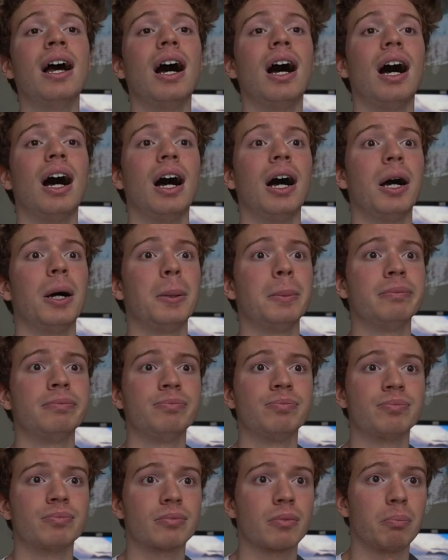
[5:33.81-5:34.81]

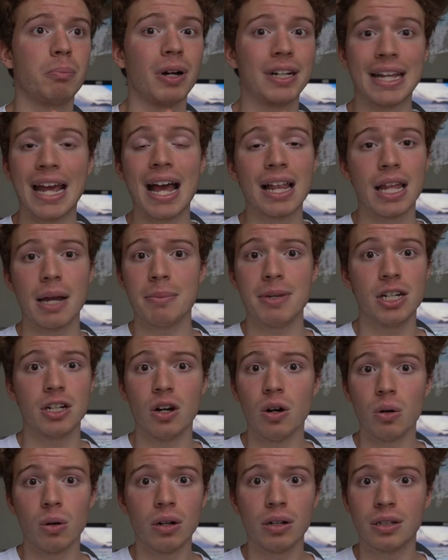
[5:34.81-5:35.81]
But yeah, let me
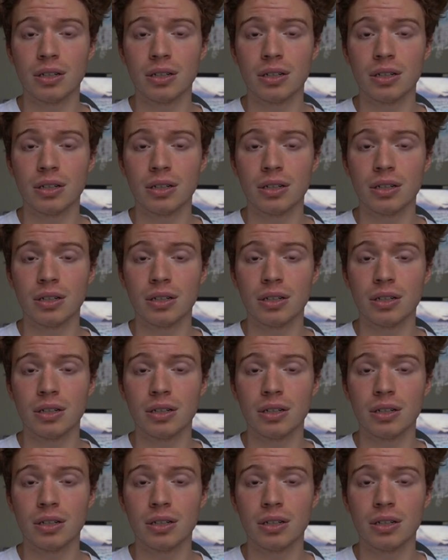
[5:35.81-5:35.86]
know,